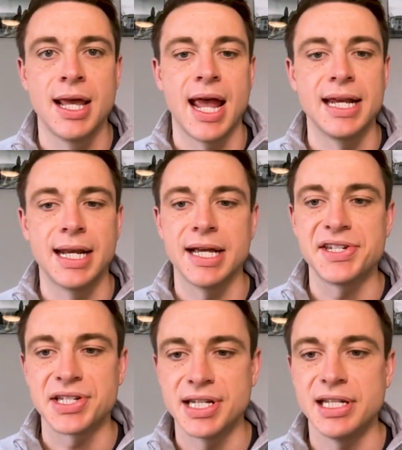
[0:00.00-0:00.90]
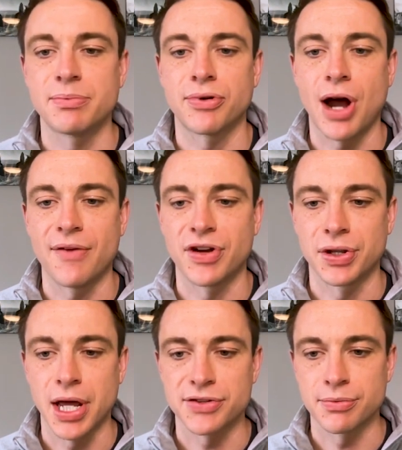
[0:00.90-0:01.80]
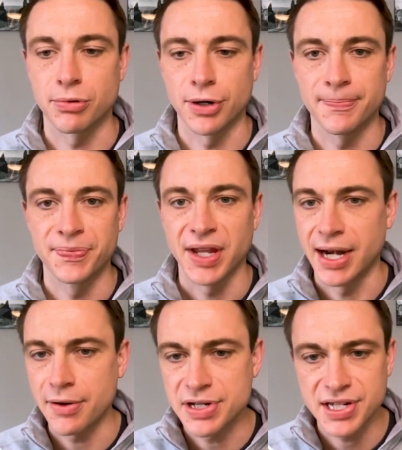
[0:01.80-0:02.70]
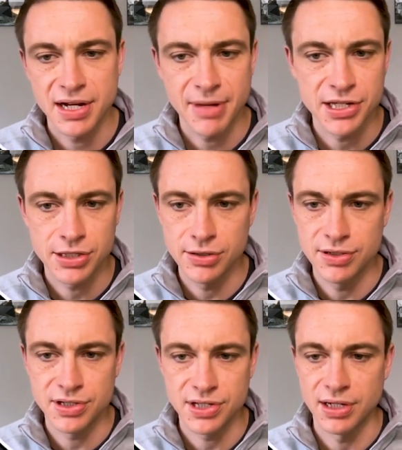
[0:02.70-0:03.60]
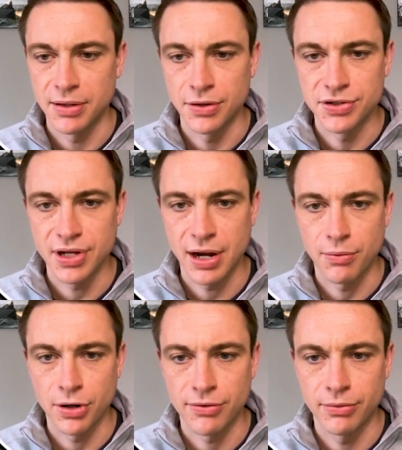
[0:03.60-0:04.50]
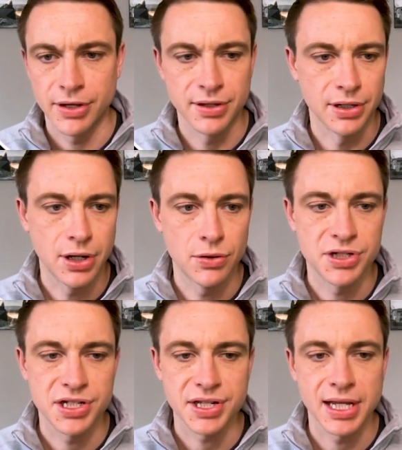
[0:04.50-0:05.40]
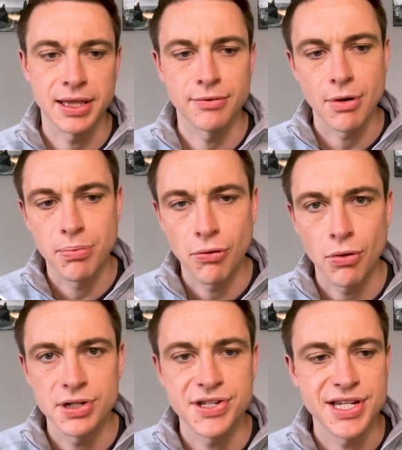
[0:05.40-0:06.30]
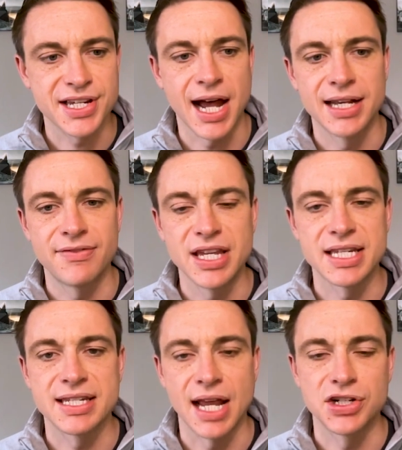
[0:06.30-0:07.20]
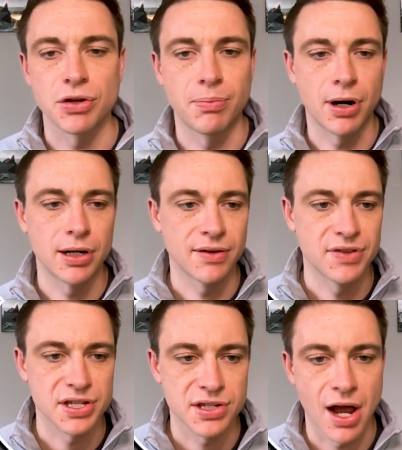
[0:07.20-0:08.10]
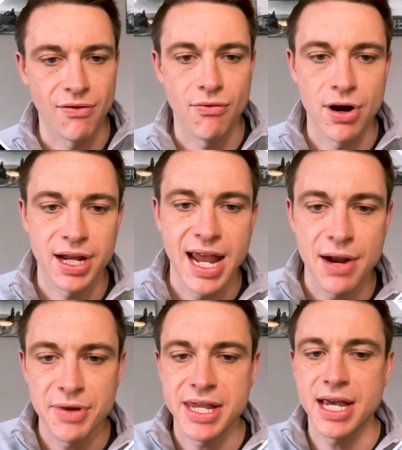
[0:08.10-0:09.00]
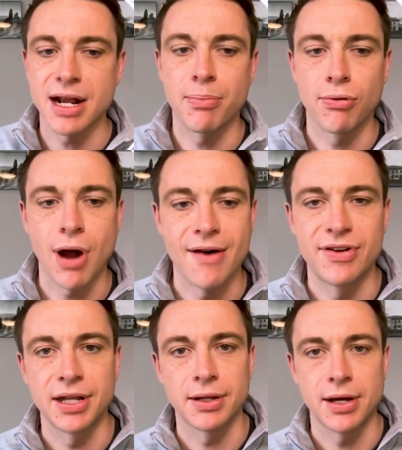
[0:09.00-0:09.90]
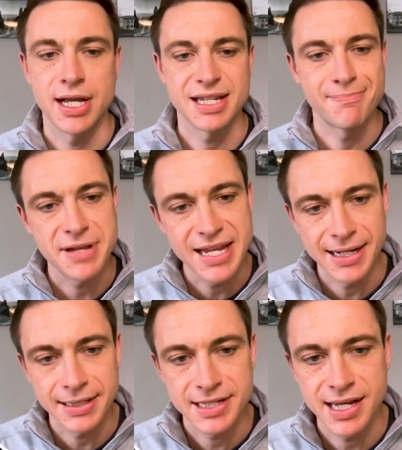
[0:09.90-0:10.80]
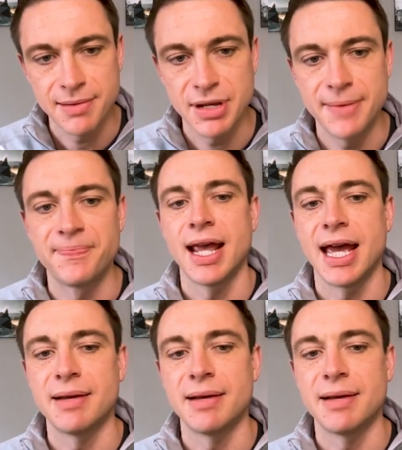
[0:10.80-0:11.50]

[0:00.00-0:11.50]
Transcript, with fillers: a nice, neat profit and loss report. And I always say to my students and those that I work with and coach, it's like the reports is kind of the essential part of this software. Can we get a profit and loss, a P&L statement, and a